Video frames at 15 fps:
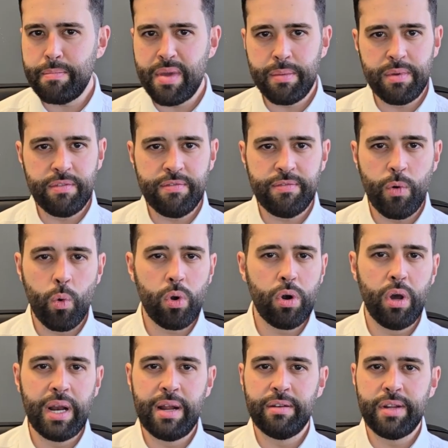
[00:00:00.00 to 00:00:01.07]
maybe 4
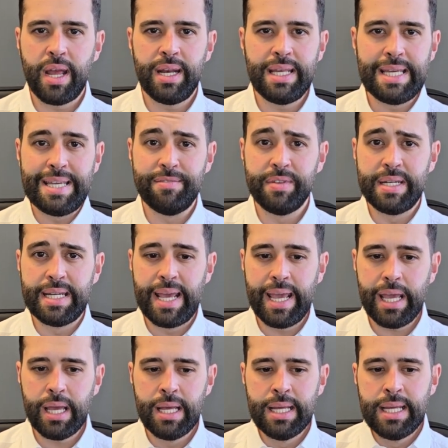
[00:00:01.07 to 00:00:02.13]
on any given
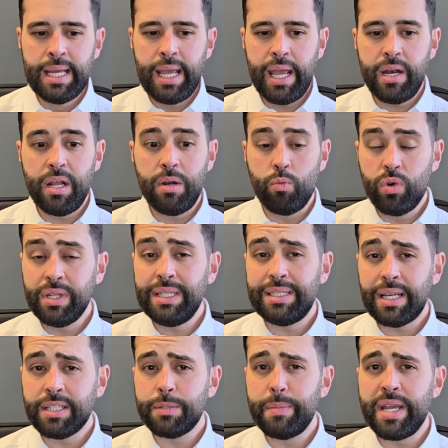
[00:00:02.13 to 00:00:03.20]
day. And it really
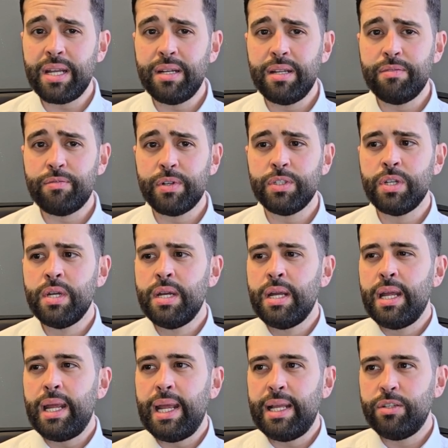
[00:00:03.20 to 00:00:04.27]
does make a difference
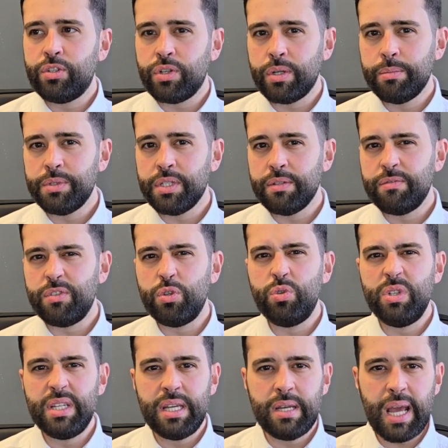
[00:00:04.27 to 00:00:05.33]
in terms of you
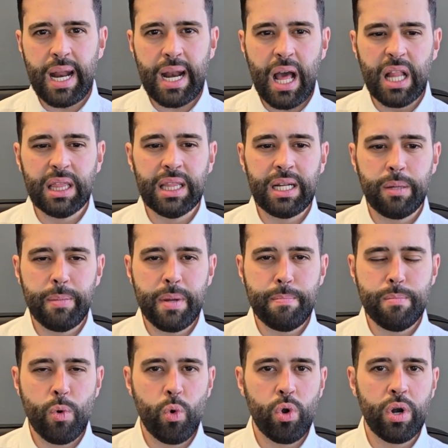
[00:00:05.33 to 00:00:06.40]
do get a little bit
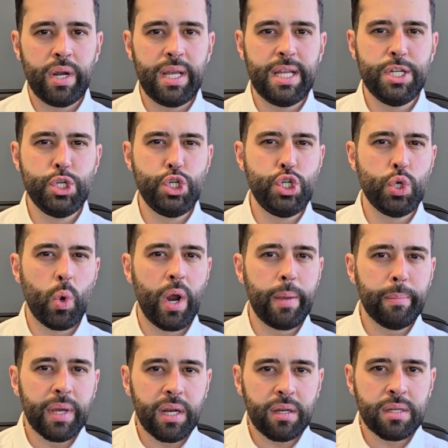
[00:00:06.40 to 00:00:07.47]
more
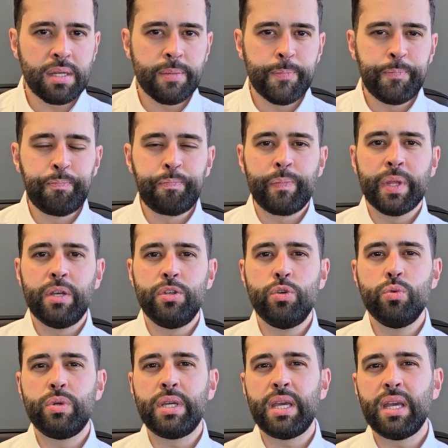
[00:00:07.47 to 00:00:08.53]
enjoyment.
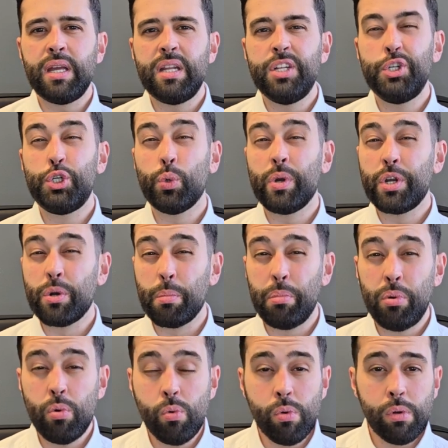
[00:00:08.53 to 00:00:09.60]
You can enjoy your
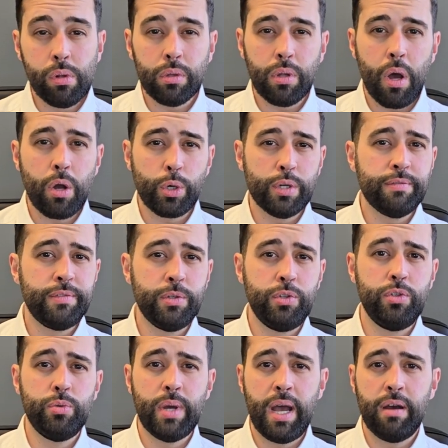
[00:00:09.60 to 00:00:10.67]
pool longer if you
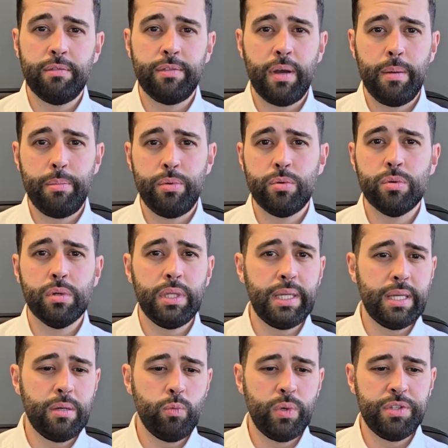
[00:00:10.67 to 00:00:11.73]
do have a pool
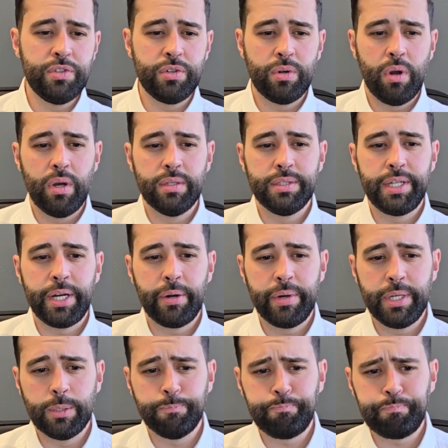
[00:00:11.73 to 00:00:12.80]
in Windsor, Ontario.